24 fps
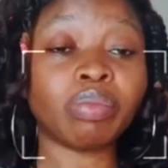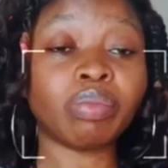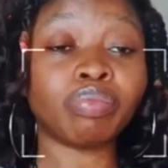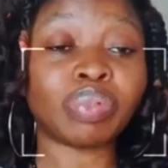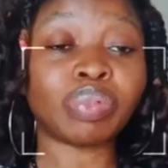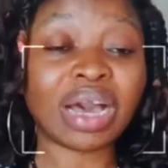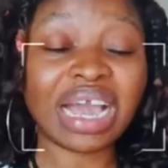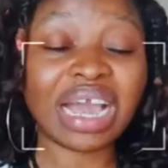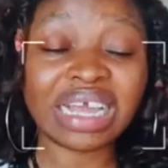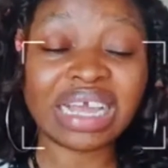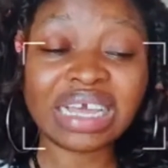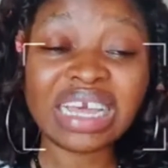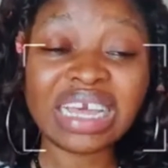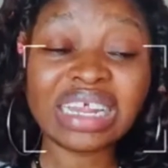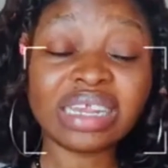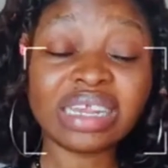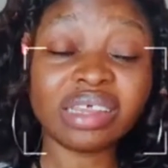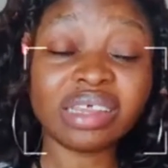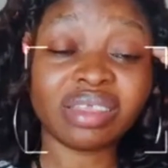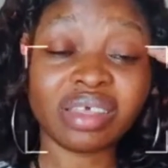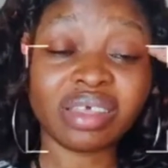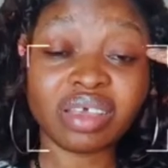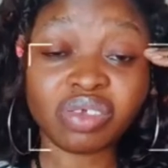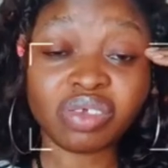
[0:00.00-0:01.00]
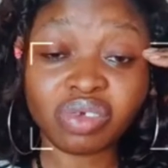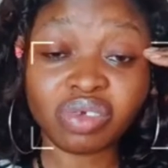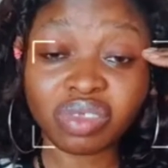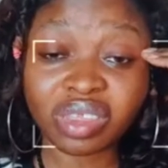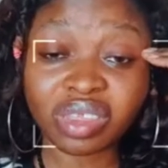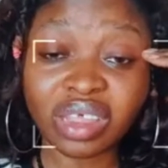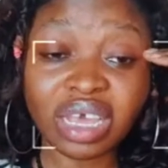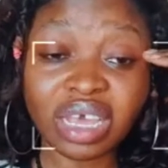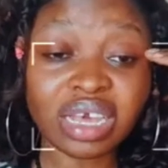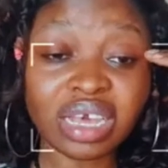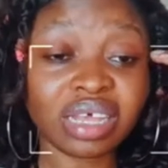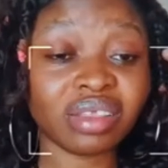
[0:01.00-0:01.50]
by the things you
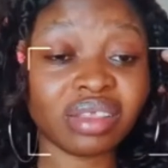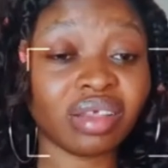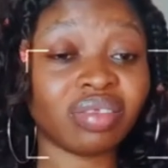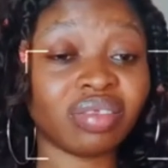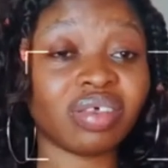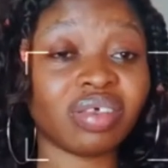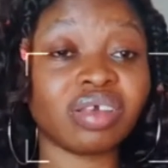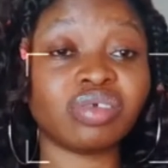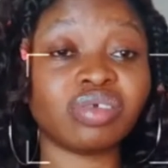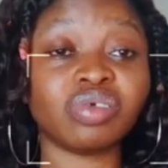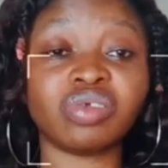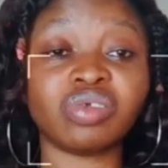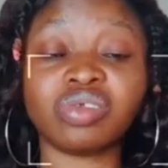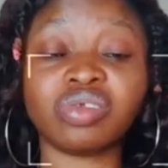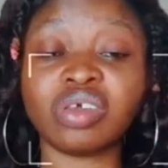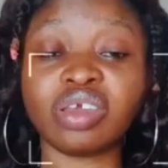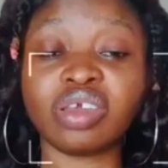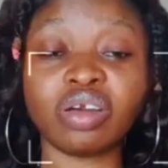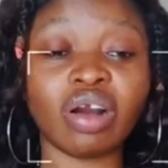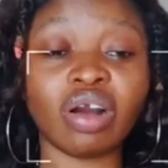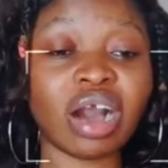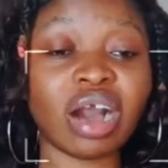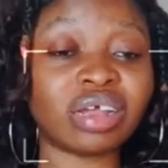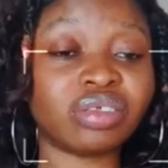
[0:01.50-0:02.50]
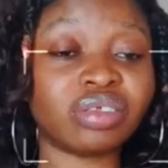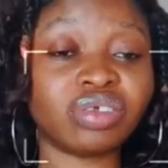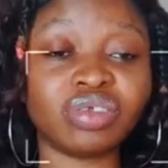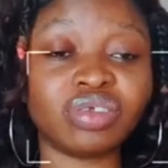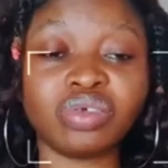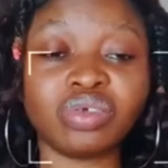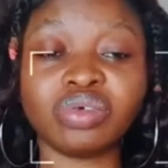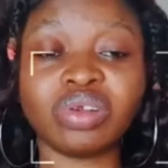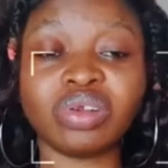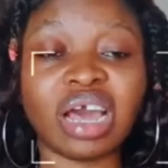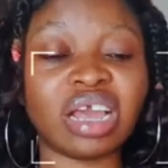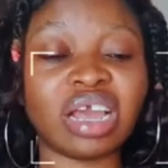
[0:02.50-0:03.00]
think the things you say your
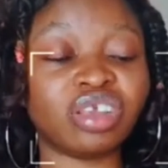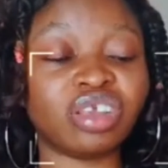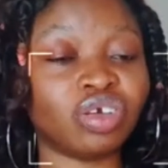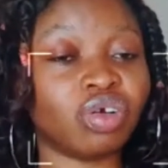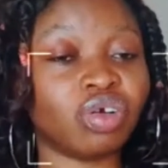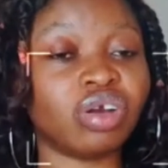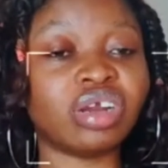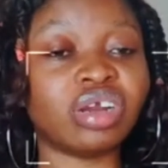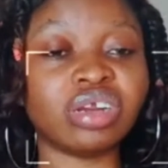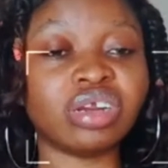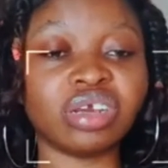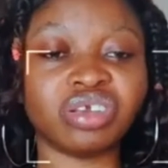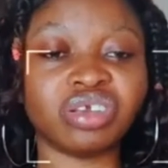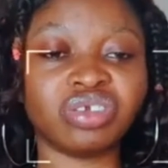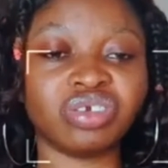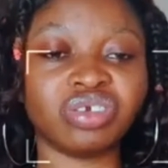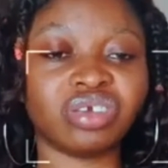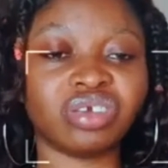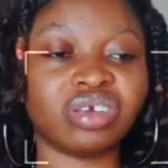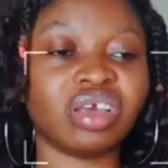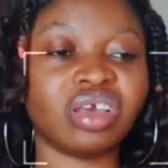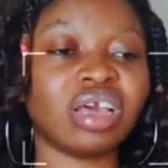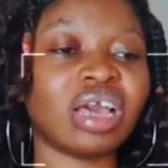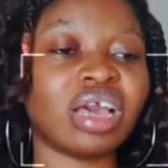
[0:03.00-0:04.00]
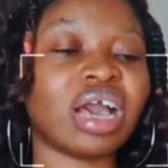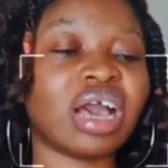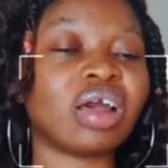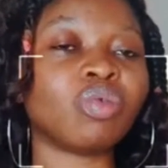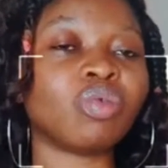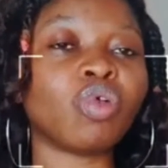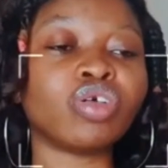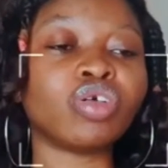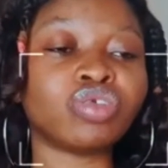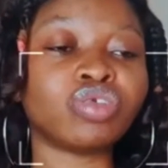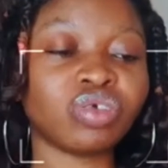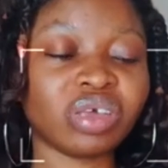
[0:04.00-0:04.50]
attitude and your energy and
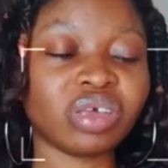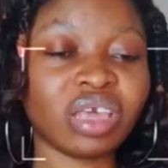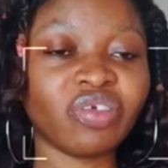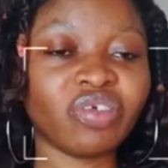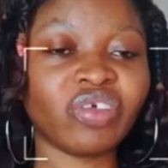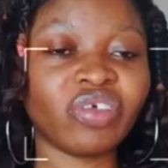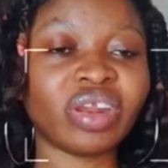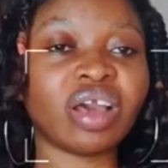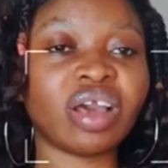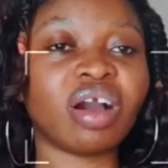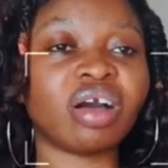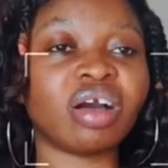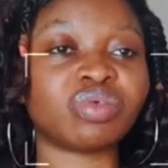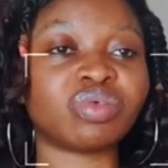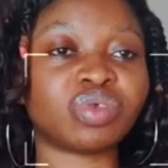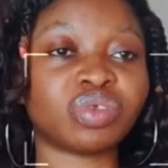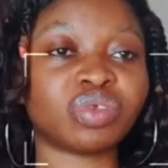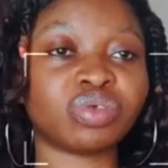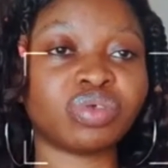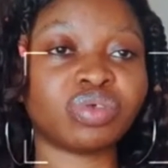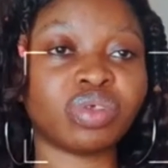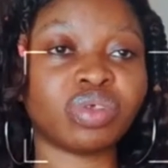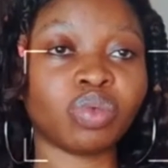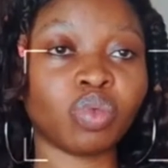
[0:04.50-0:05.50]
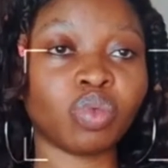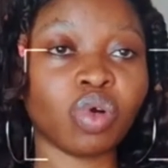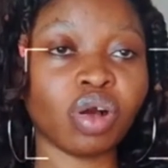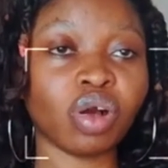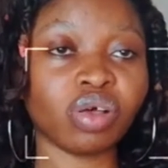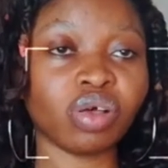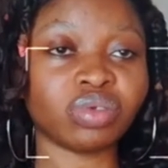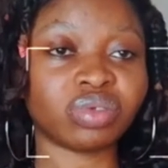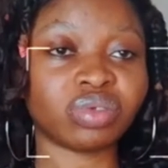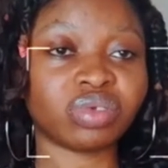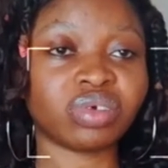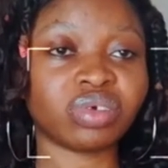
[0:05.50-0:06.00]
what you're giving out to the
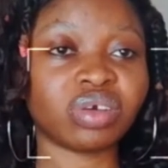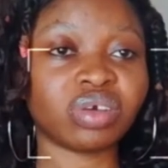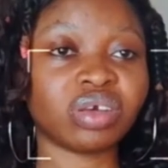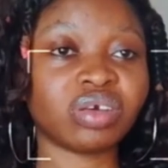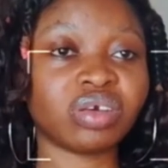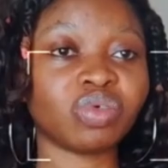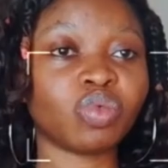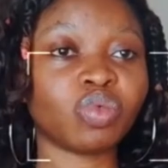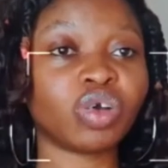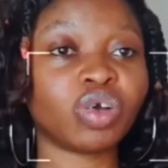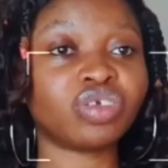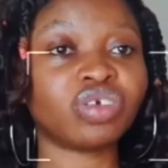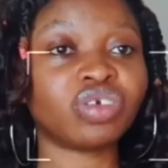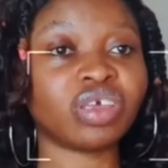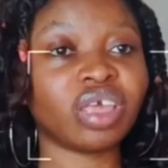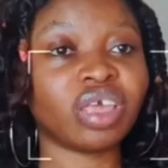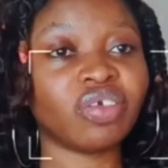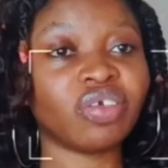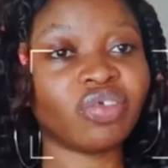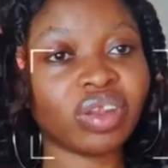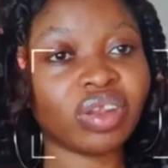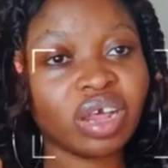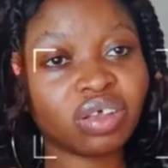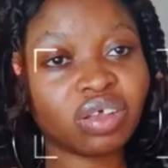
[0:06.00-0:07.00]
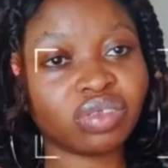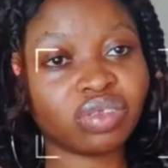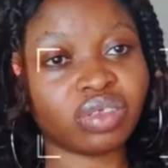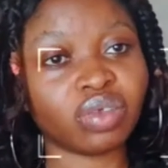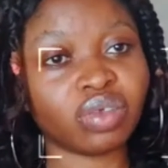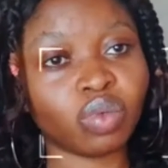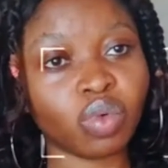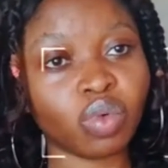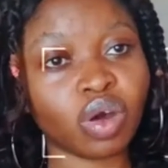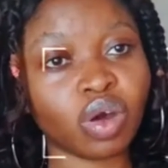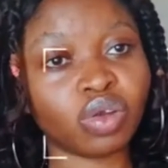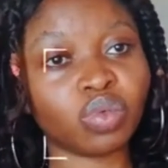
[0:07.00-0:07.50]
world what you're giving out to
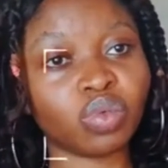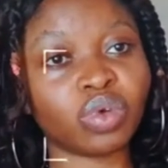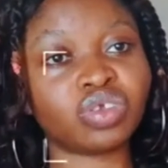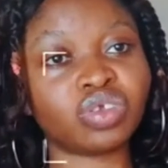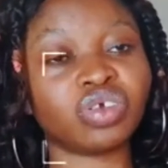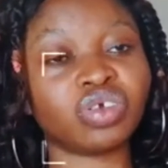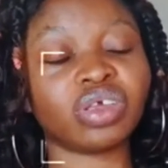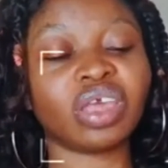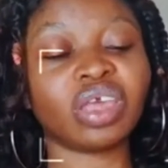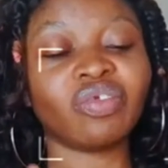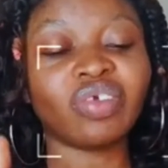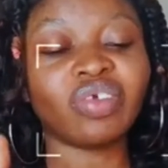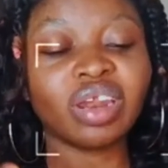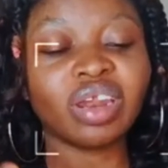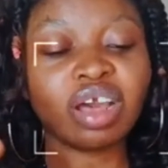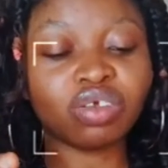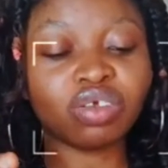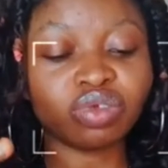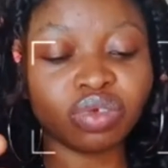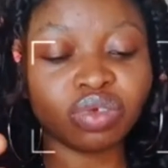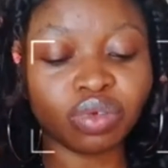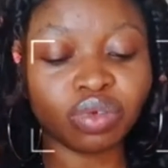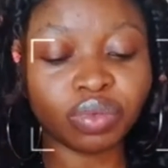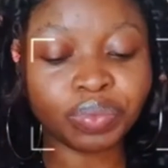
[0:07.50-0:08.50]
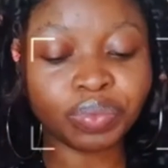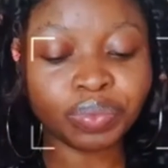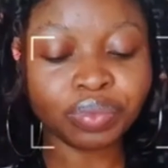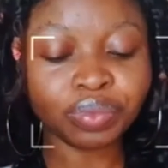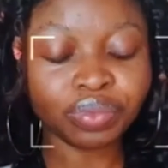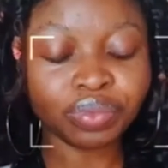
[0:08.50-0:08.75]
the world what you're giving out to